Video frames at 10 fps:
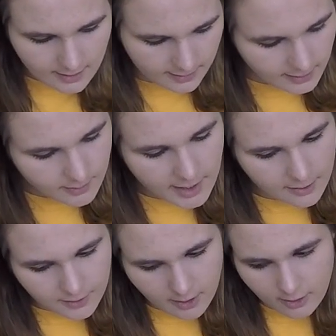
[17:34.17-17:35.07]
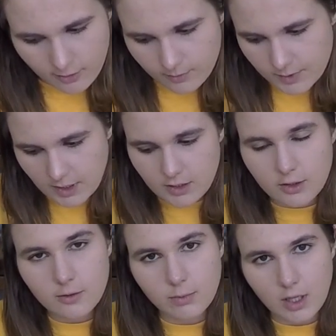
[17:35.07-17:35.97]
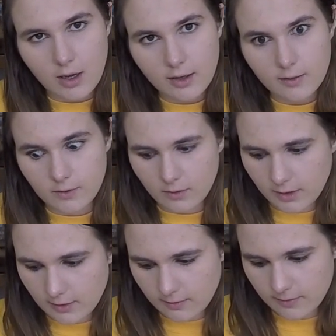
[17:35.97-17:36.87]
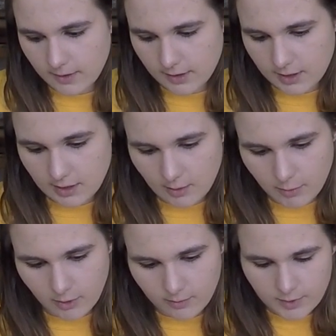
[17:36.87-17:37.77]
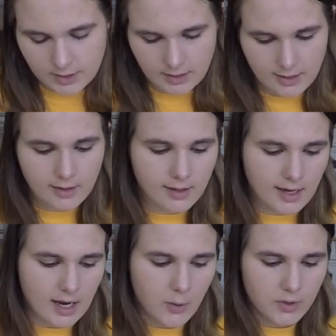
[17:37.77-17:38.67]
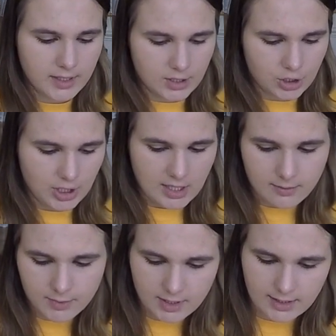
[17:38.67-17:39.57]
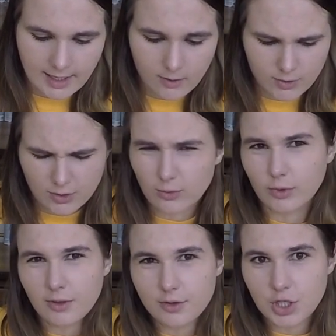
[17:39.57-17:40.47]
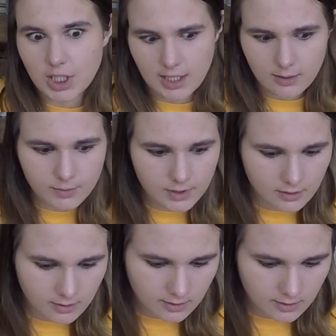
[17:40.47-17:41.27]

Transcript: Think about the homes on your block if you live in the suburbs. How are they shaped, and how is the road shaped?